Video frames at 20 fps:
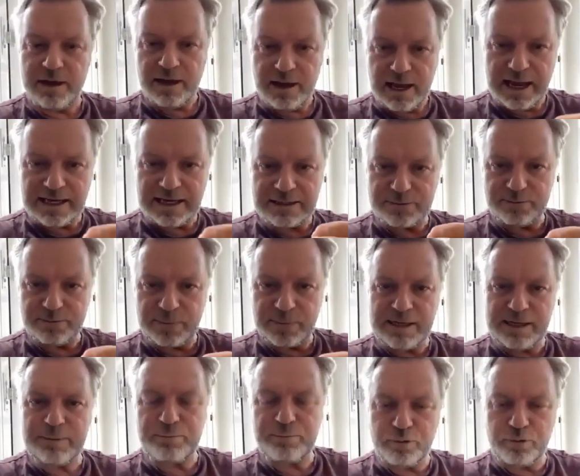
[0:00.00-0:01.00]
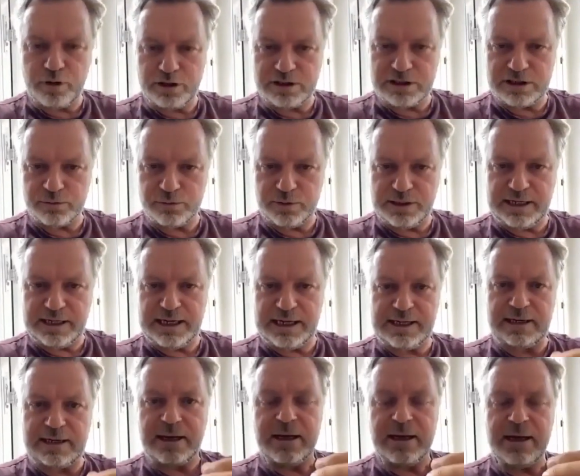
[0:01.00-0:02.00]
as many products as we
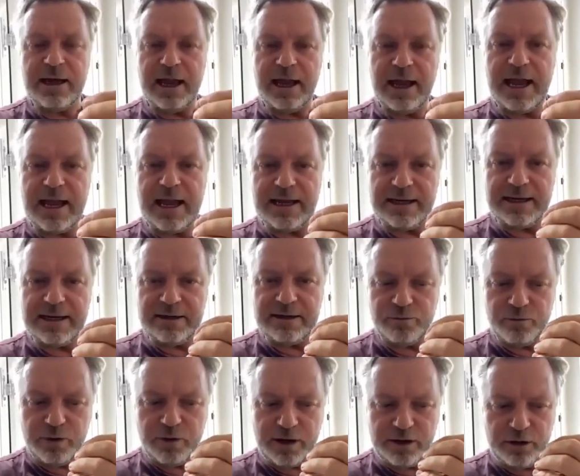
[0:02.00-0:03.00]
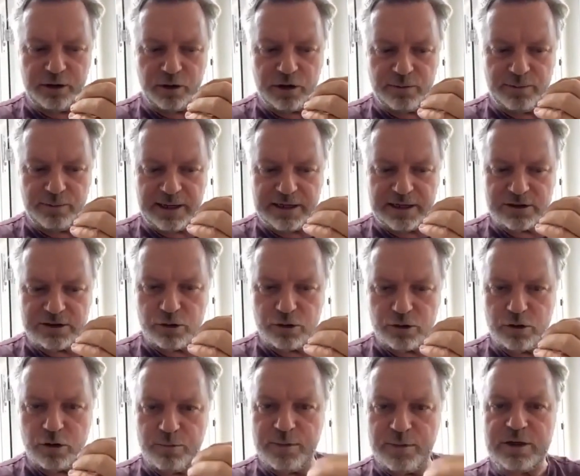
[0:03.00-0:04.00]
need, and where you can make as good
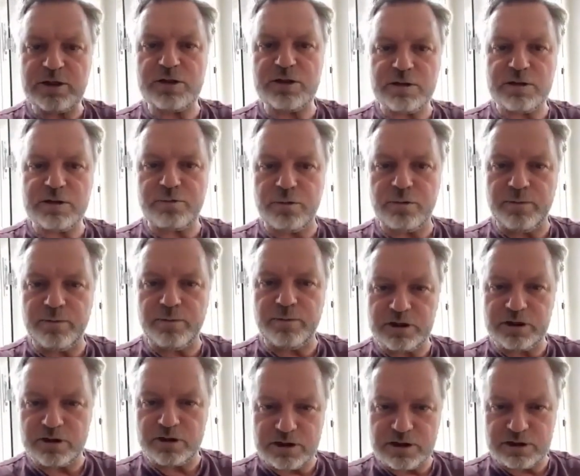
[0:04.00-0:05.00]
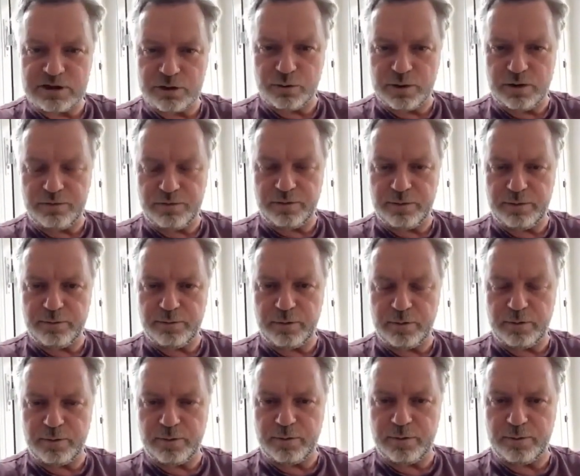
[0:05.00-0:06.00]
commissions and provisions as you will for the
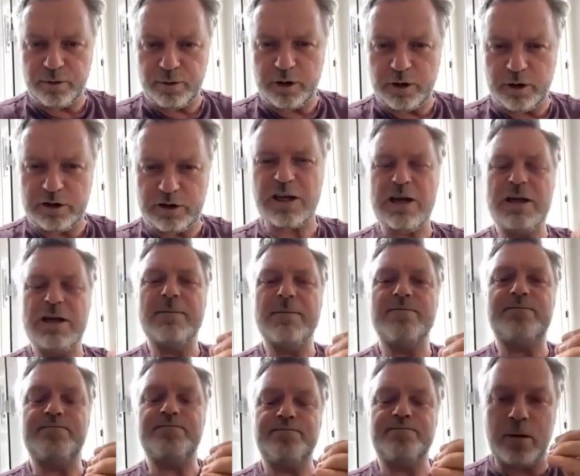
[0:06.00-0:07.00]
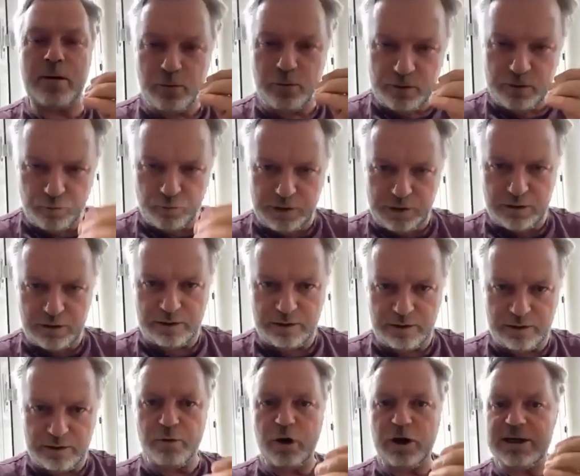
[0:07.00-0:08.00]
products. But we will, and
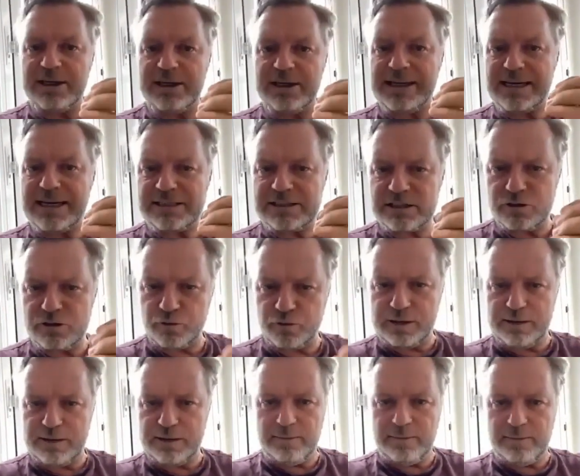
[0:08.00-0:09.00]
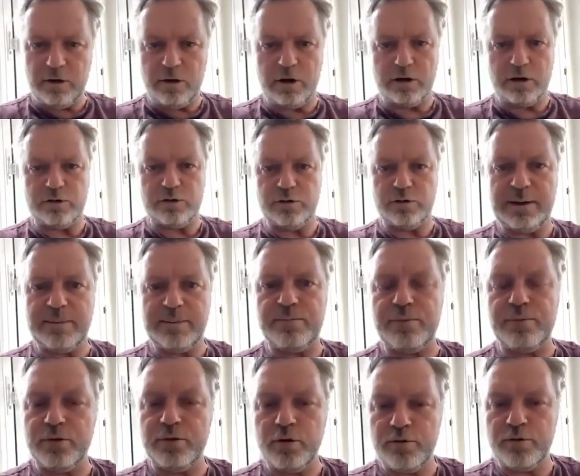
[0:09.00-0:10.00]
we're working extremely hard to
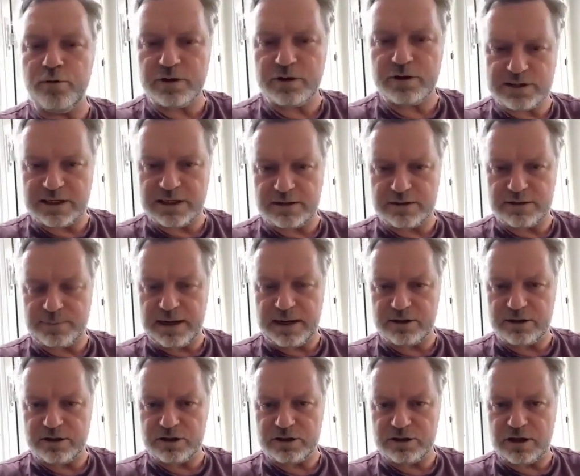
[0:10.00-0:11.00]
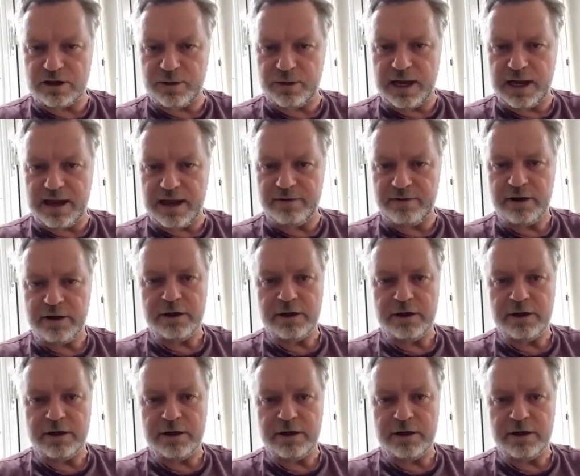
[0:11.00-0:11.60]
improve the sales packages that we have,